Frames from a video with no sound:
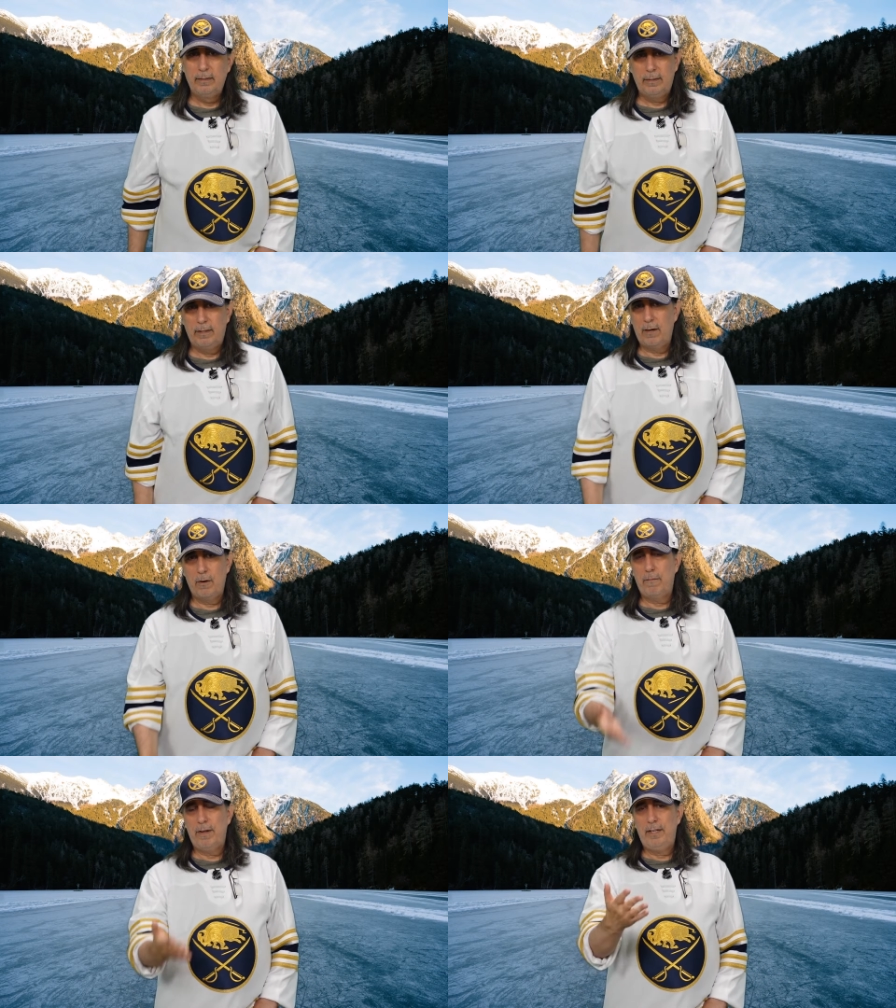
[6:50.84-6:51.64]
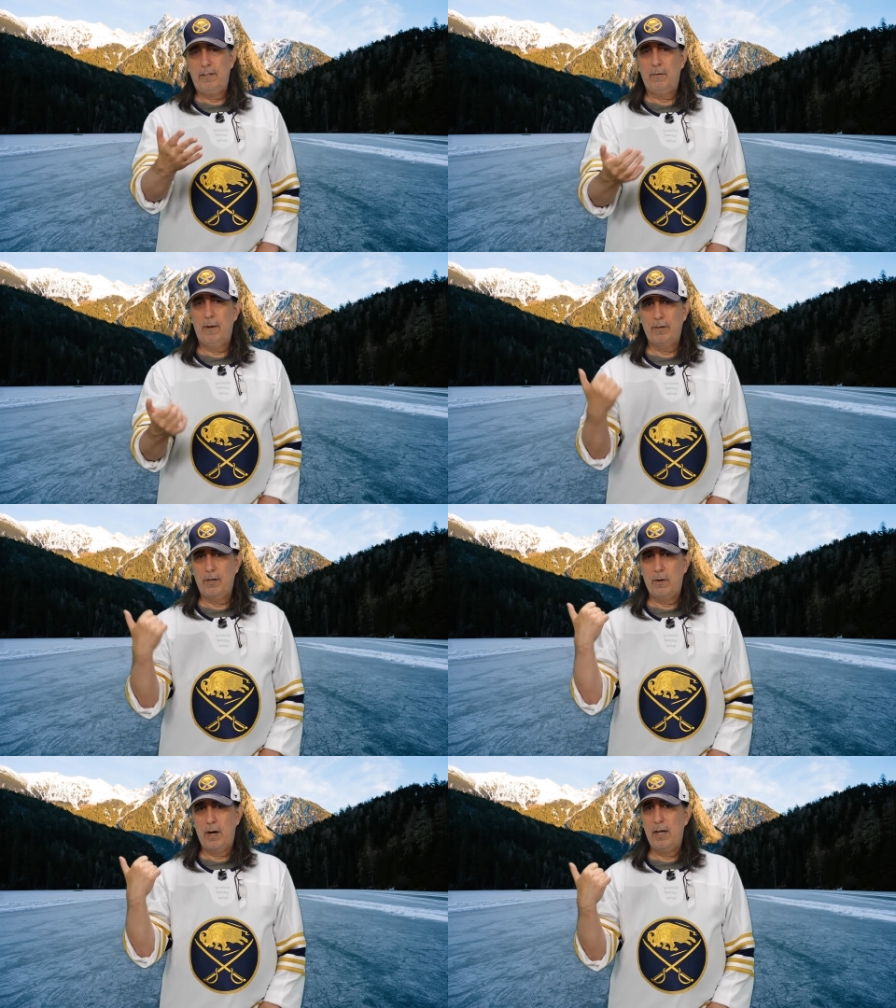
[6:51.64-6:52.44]
I don't know if any of you ever
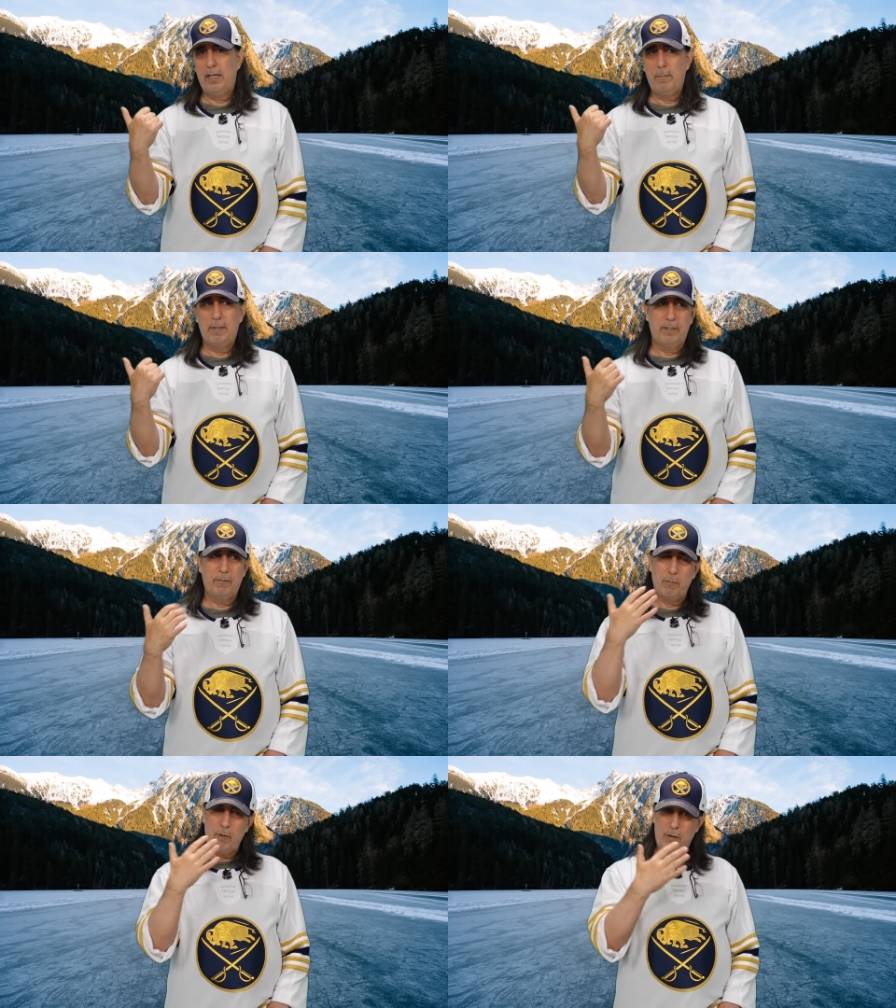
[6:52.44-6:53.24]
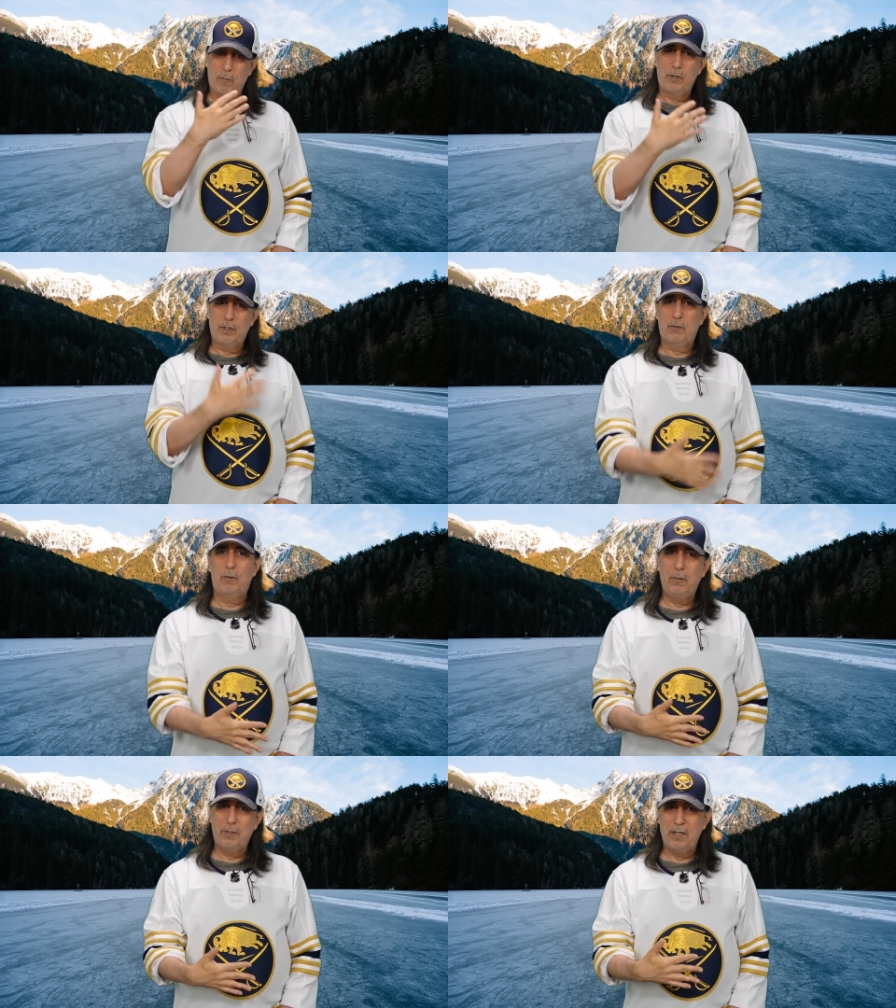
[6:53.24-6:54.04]
go to Hockey Buzz. I was one of the worst
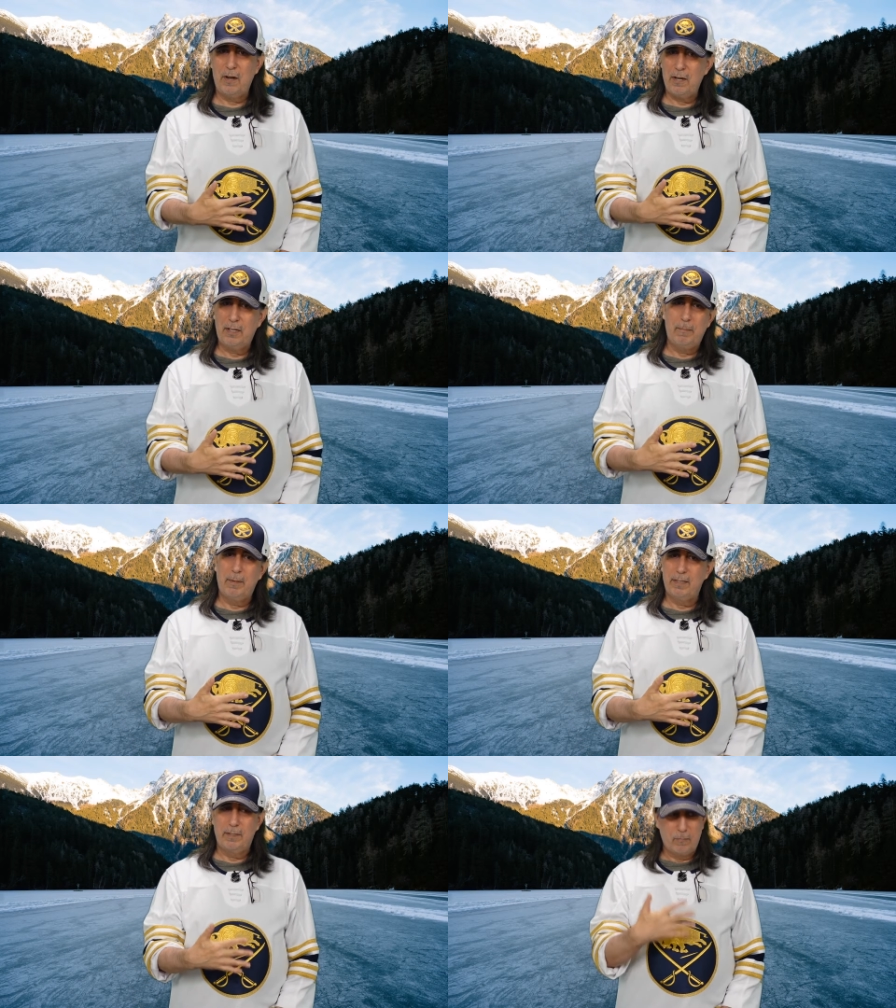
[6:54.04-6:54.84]
trolls in Hockey Buzz.